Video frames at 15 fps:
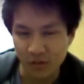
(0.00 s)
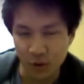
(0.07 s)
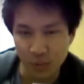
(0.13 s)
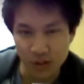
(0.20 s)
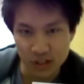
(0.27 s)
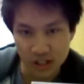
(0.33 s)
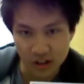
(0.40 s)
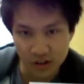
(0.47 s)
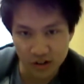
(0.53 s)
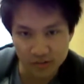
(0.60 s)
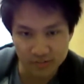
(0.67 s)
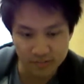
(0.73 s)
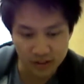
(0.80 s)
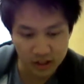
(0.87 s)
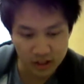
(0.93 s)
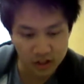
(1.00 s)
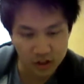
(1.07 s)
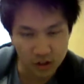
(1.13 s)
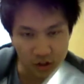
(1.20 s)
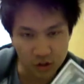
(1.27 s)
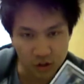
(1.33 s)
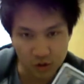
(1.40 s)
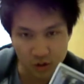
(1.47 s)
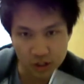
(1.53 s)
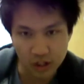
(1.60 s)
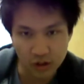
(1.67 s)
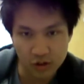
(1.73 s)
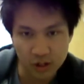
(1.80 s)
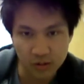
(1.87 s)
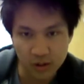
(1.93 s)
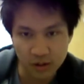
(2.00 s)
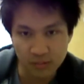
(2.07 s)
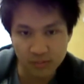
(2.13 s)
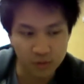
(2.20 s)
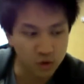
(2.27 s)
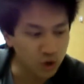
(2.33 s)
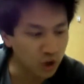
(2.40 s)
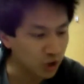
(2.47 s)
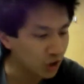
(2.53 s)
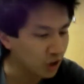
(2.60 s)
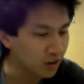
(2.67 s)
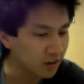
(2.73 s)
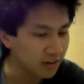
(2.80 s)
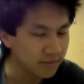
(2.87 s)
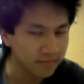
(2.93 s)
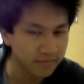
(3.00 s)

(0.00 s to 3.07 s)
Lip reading: Formula Synchron, you Synchro Summon him, draw a card.